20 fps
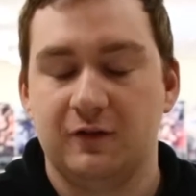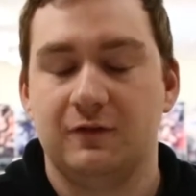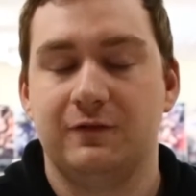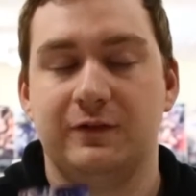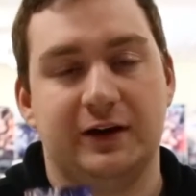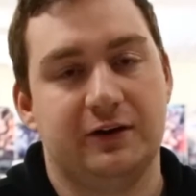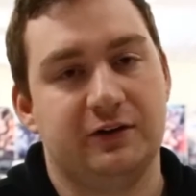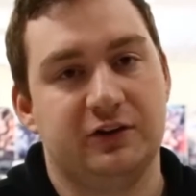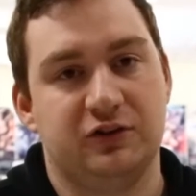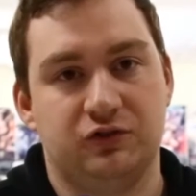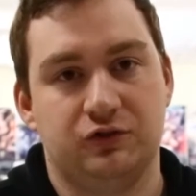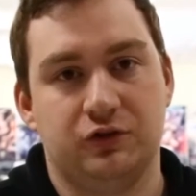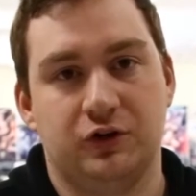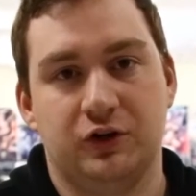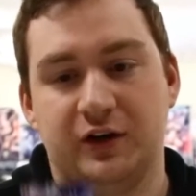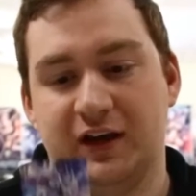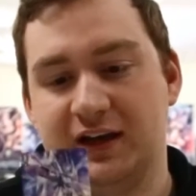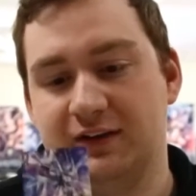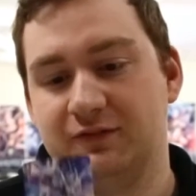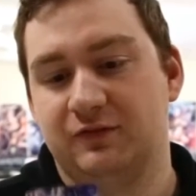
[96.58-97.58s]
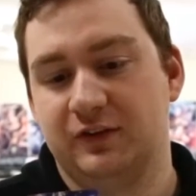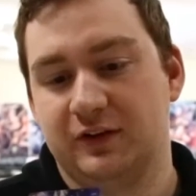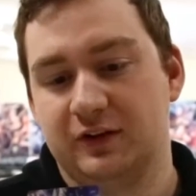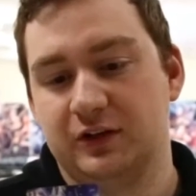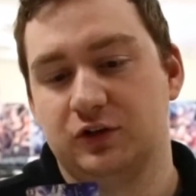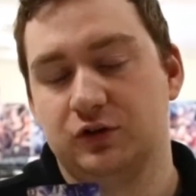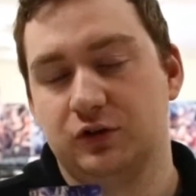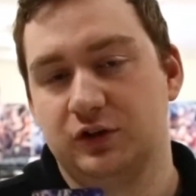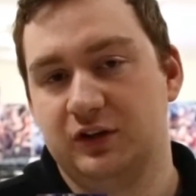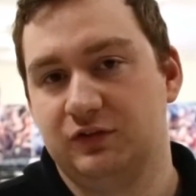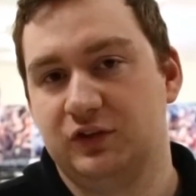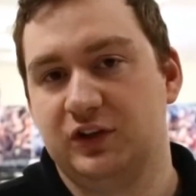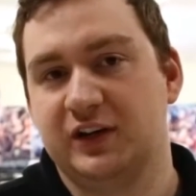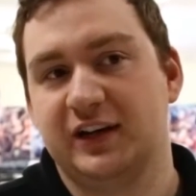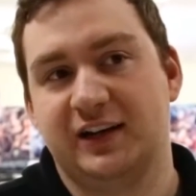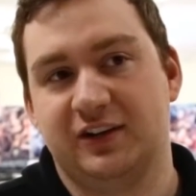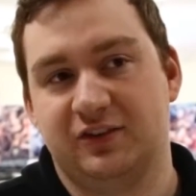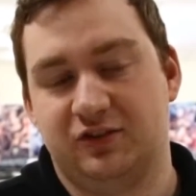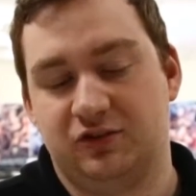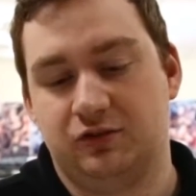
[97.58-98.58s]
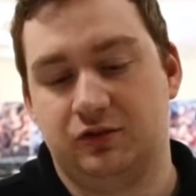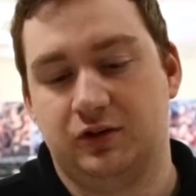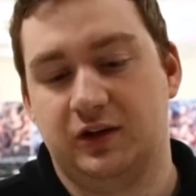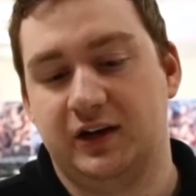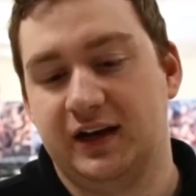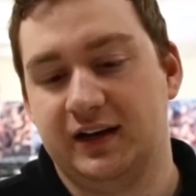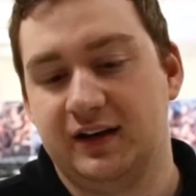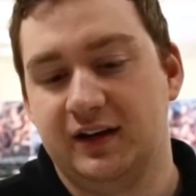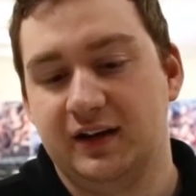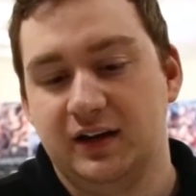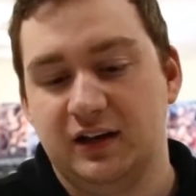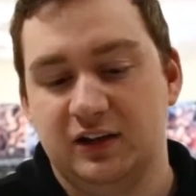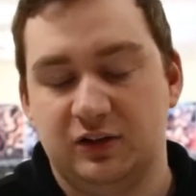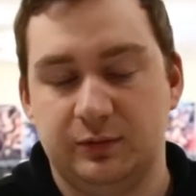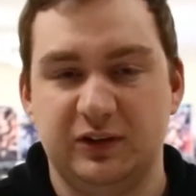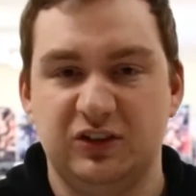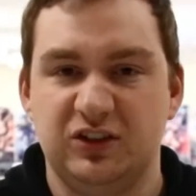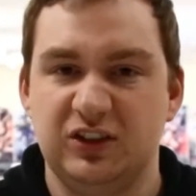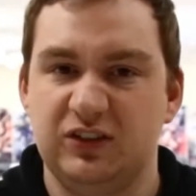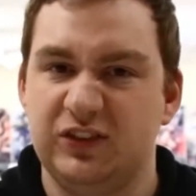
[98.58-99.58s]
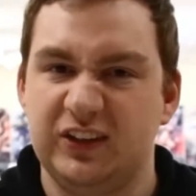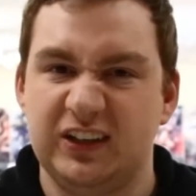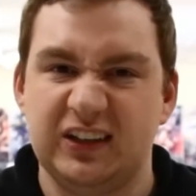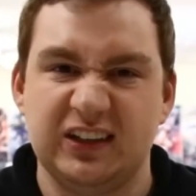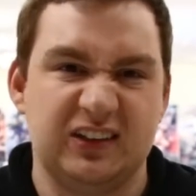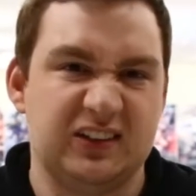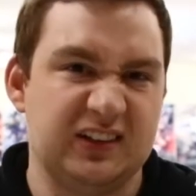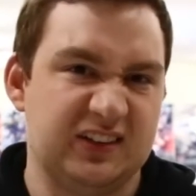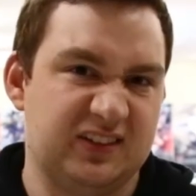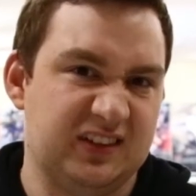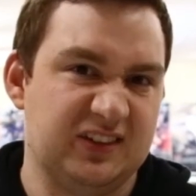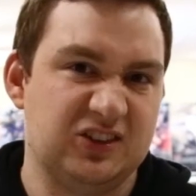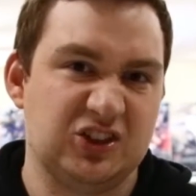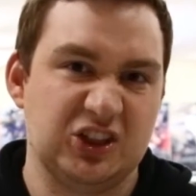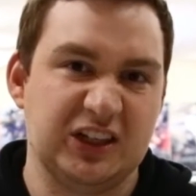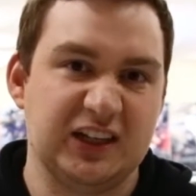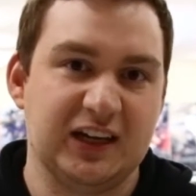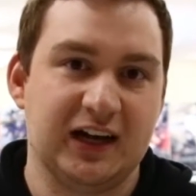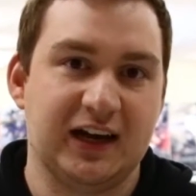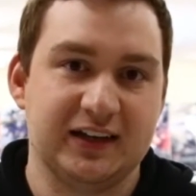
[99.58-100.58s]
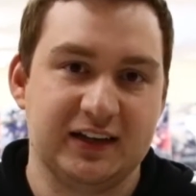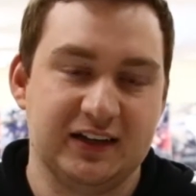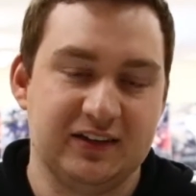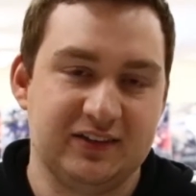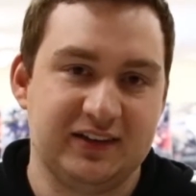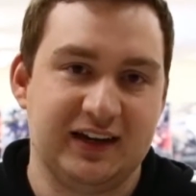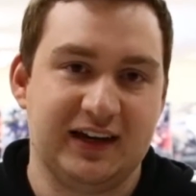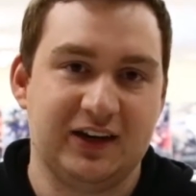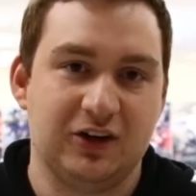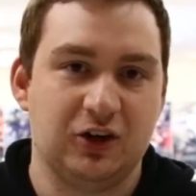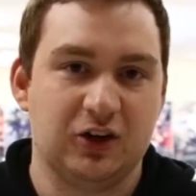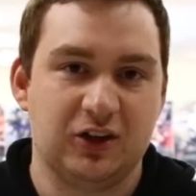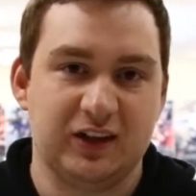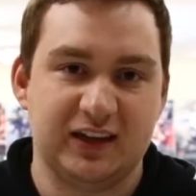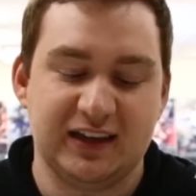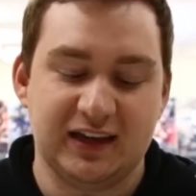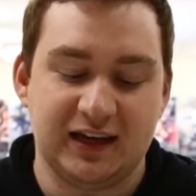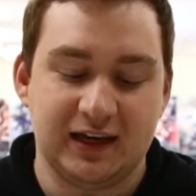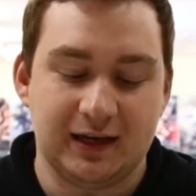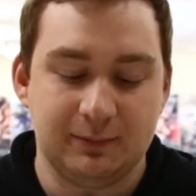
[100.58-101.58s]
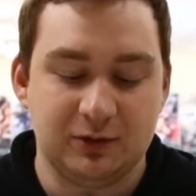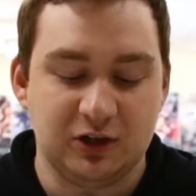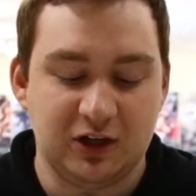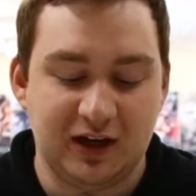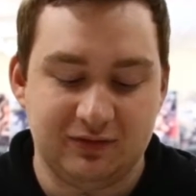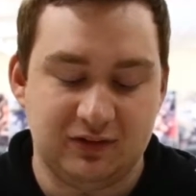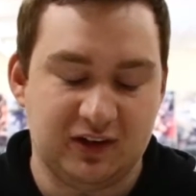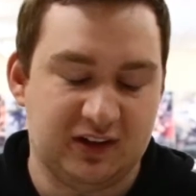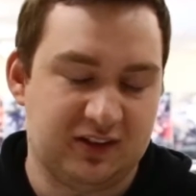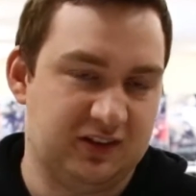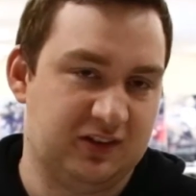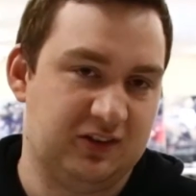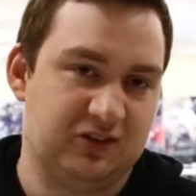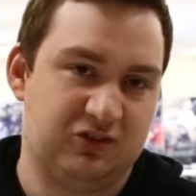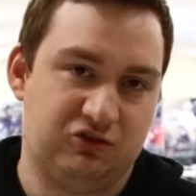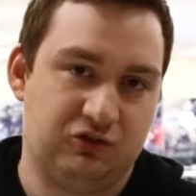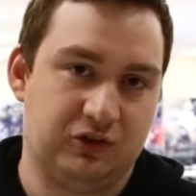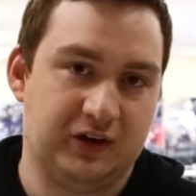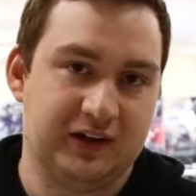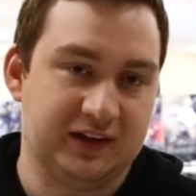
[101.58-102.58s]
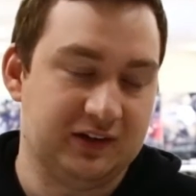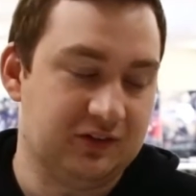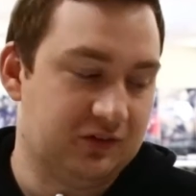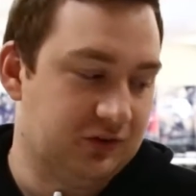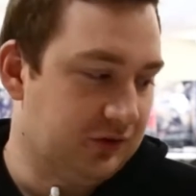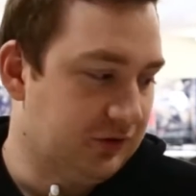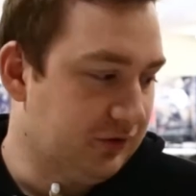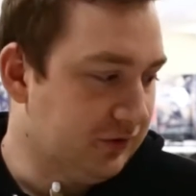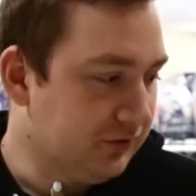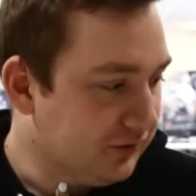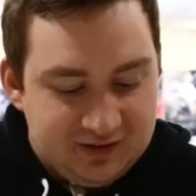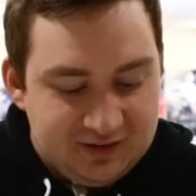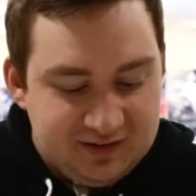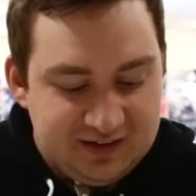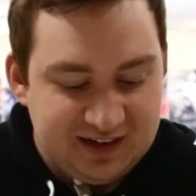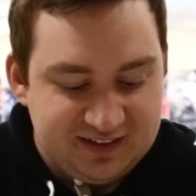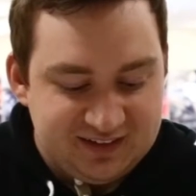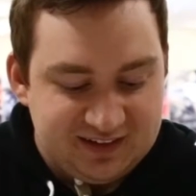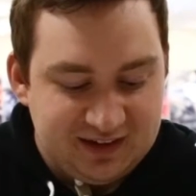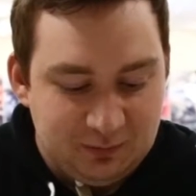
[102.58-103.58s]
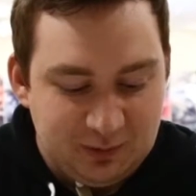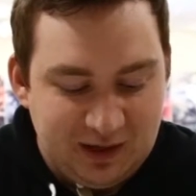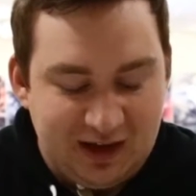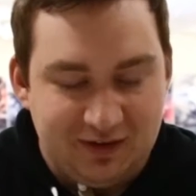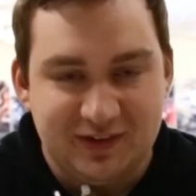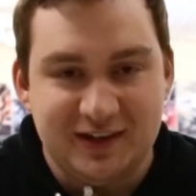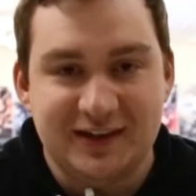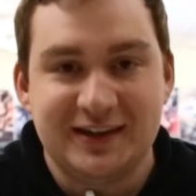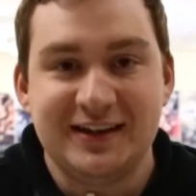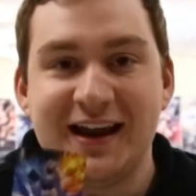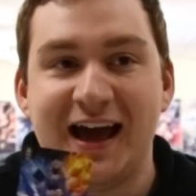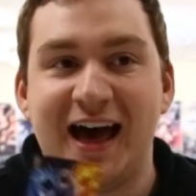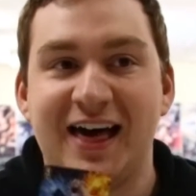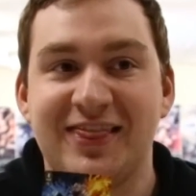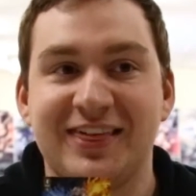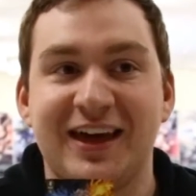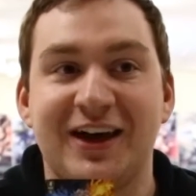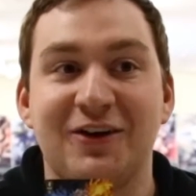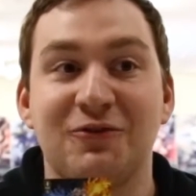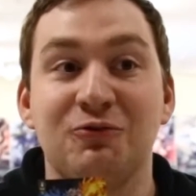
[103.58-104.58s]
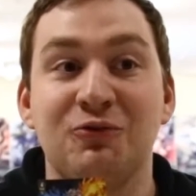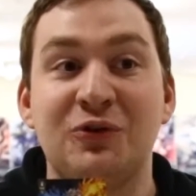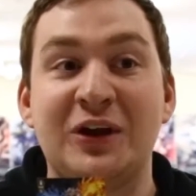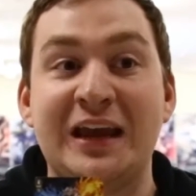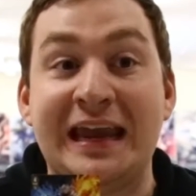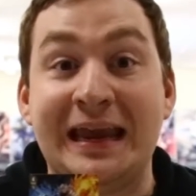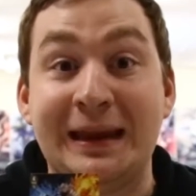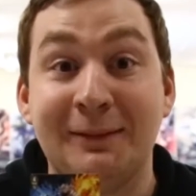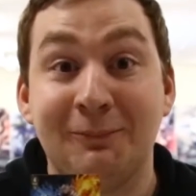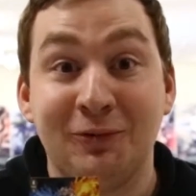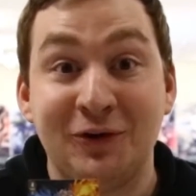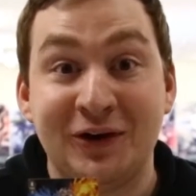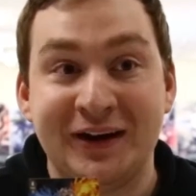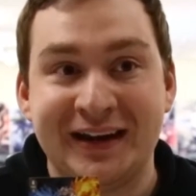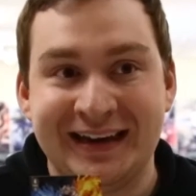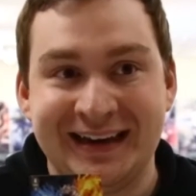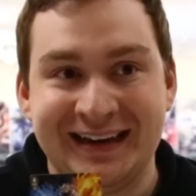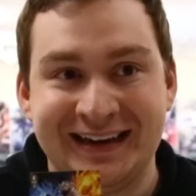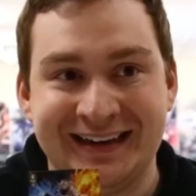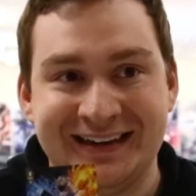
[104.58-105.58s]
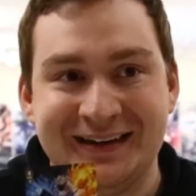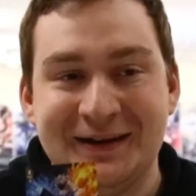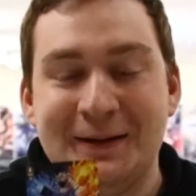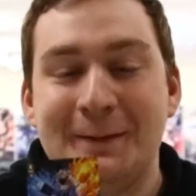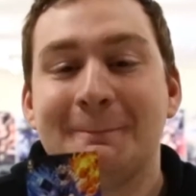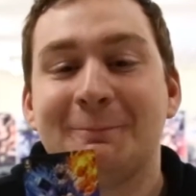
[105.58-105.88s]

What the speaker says: very strong and very good if you can't stride. Especially if you get just the G Guardians out early game and you have nothing to stride into. Next up, we have another reprint.